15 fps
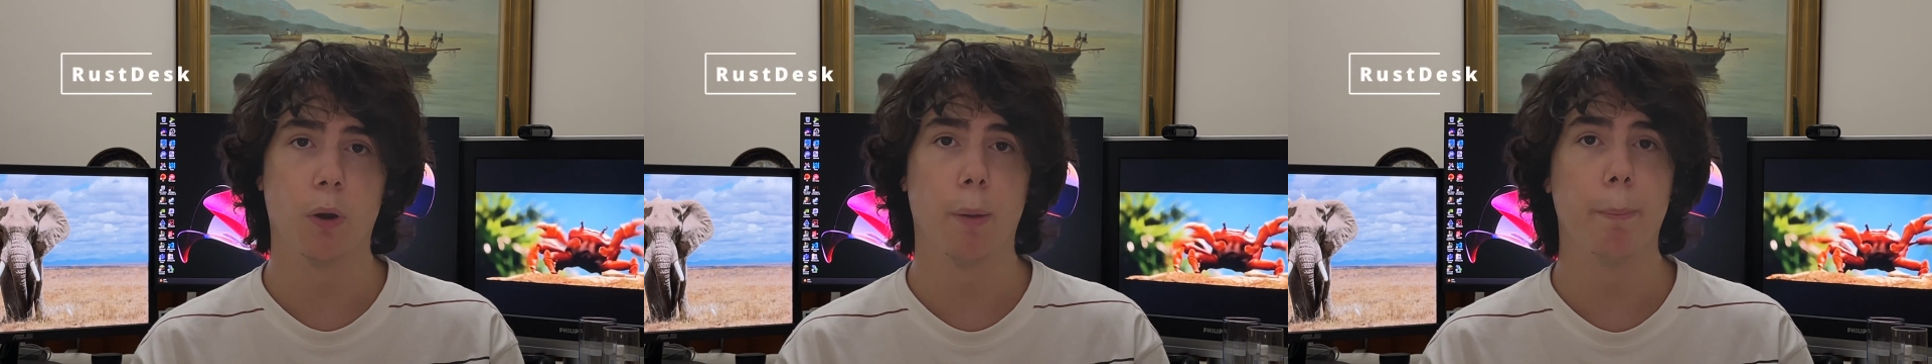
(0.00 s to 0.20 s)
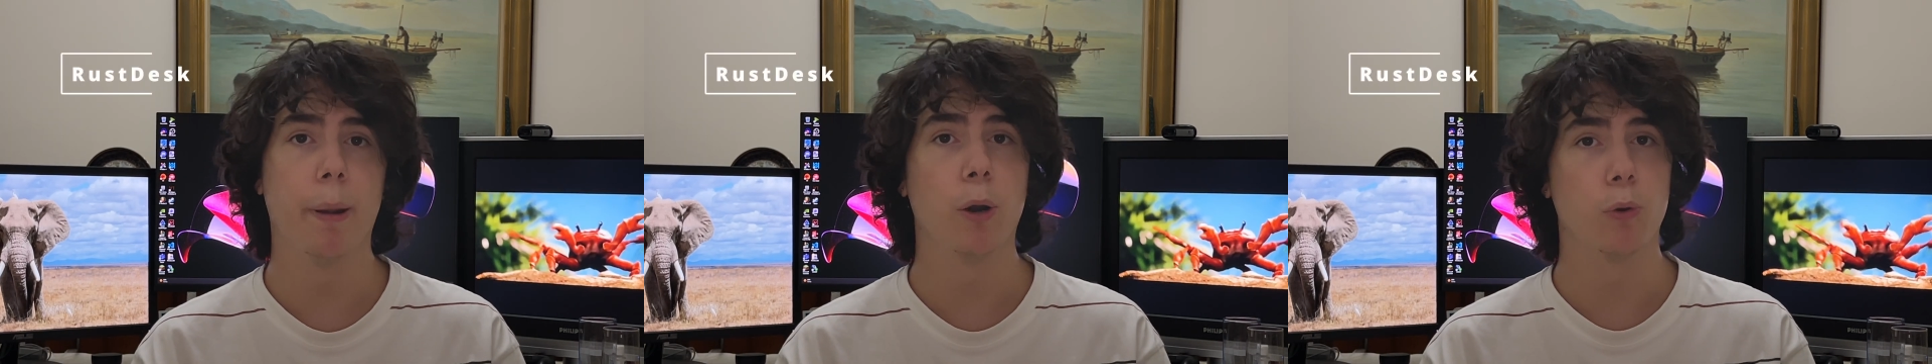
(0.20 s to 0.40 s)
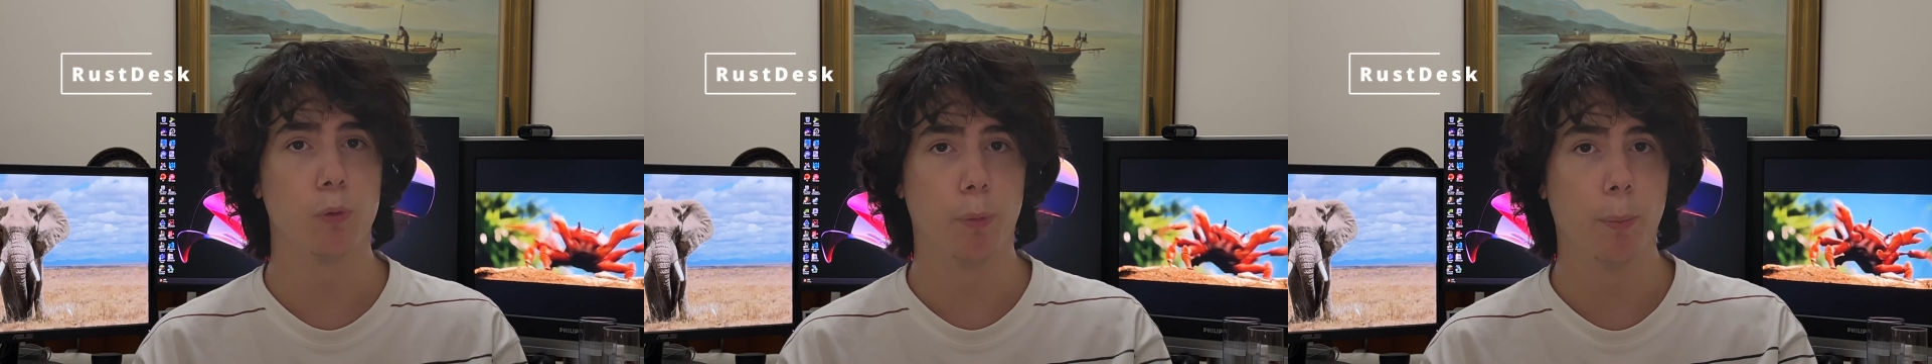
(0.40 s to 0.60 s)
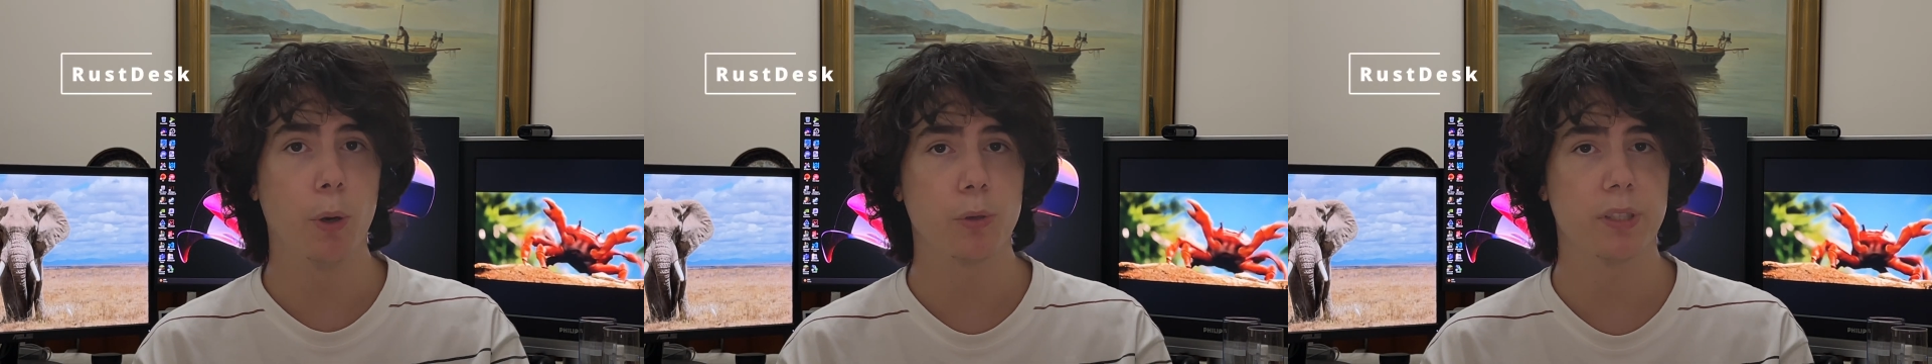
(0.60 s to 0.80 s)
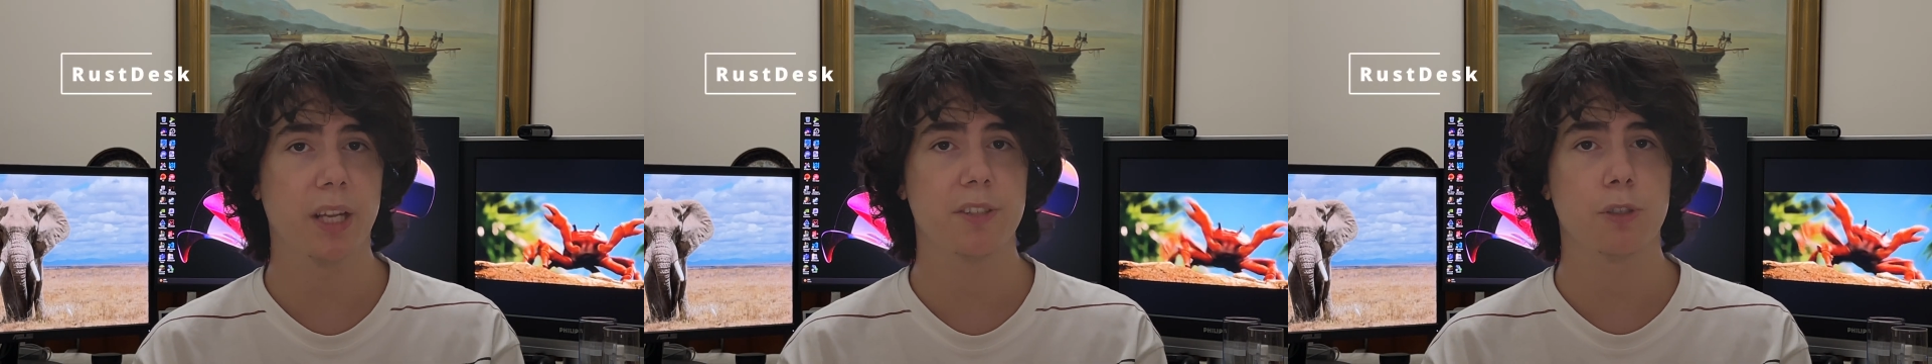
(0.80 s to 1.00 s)
about
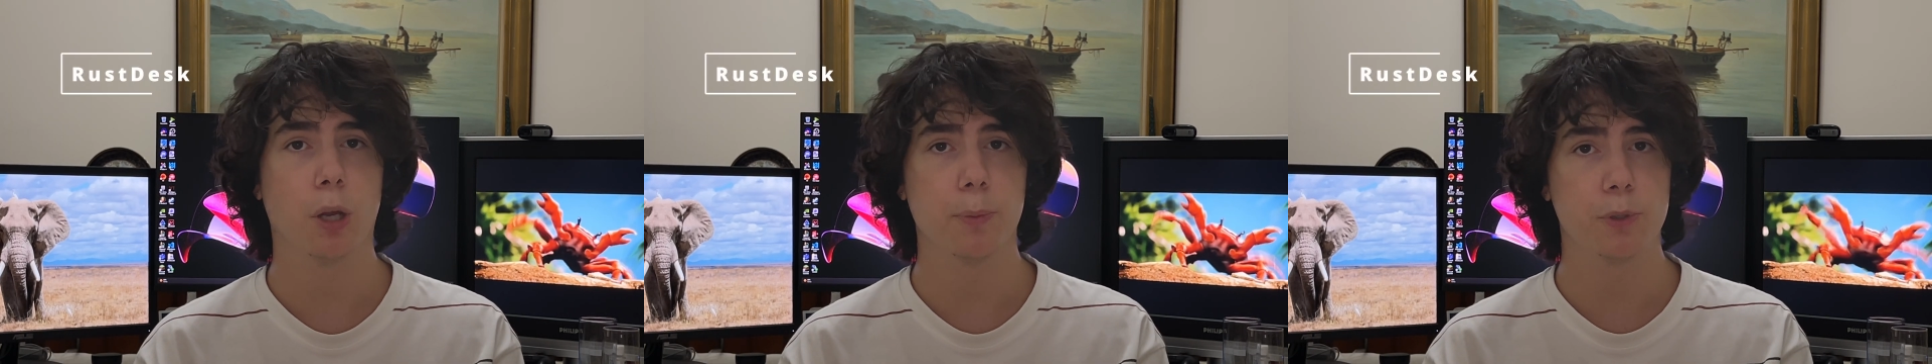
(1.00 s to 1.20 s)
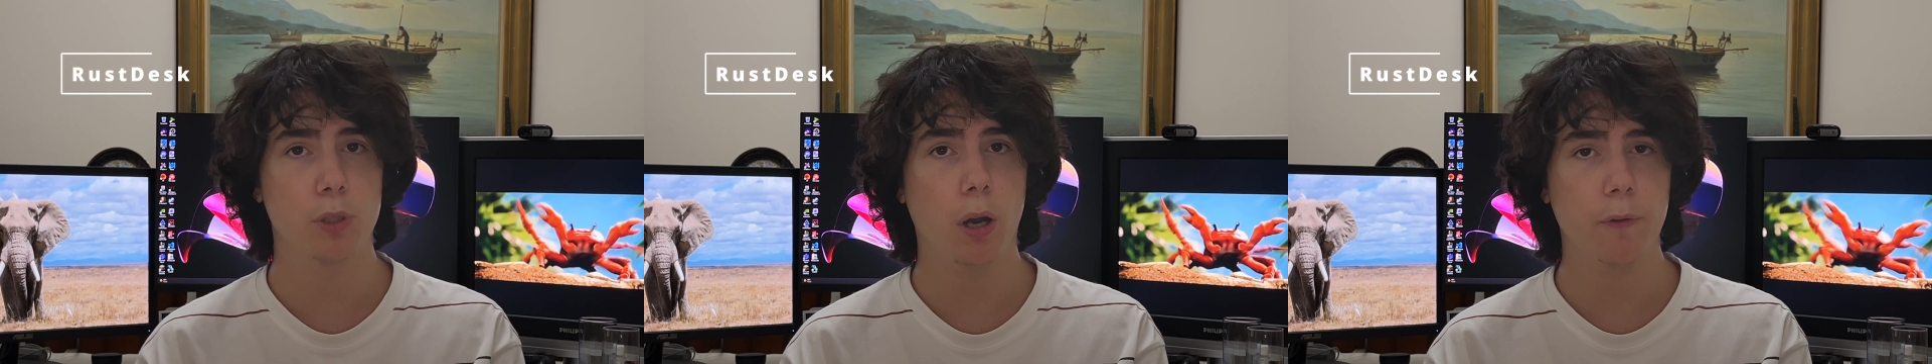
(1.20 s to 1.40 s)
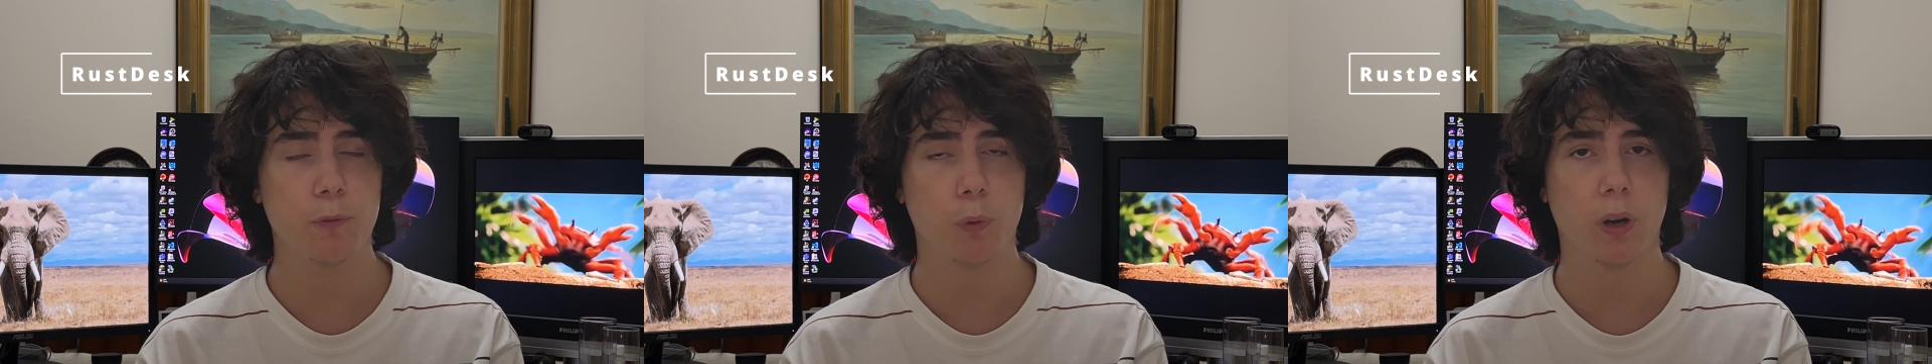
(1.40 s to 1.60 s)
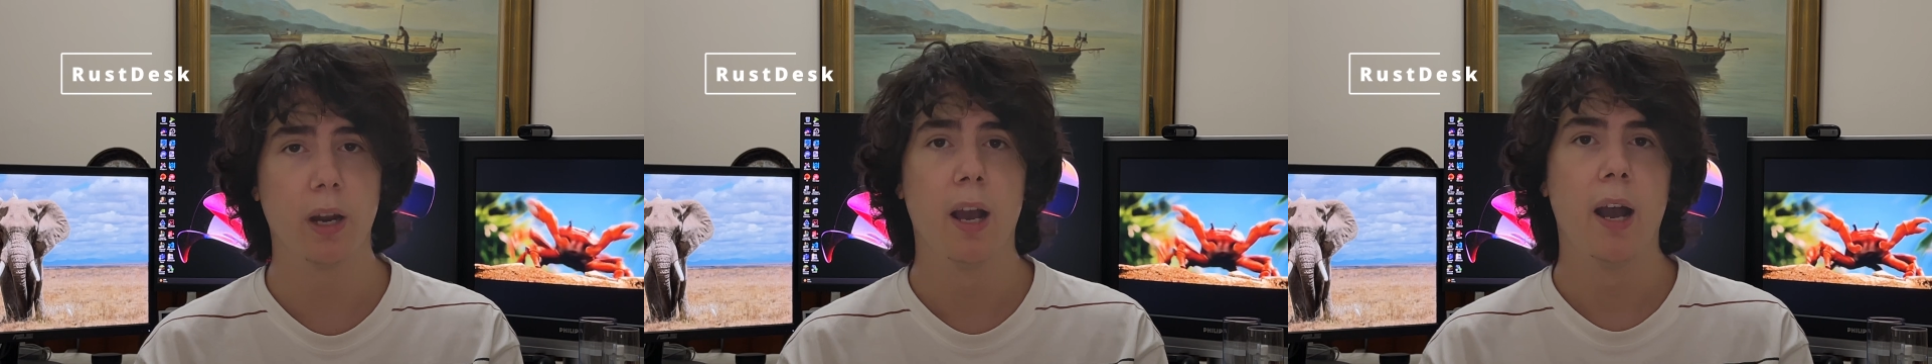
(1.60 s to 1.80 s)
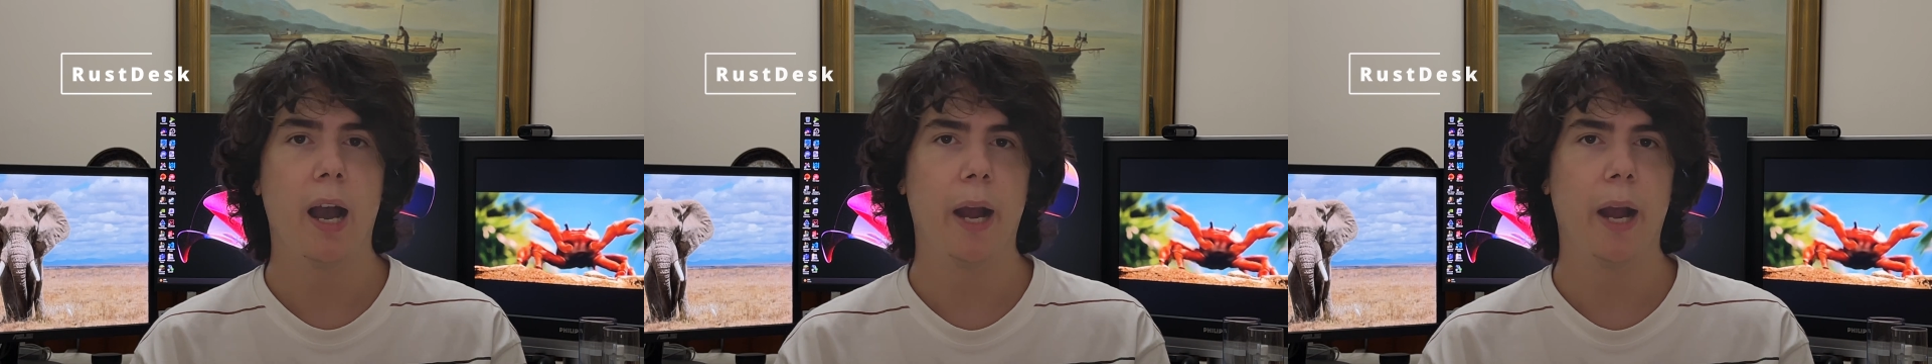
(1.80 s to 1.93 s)
remote desktop software,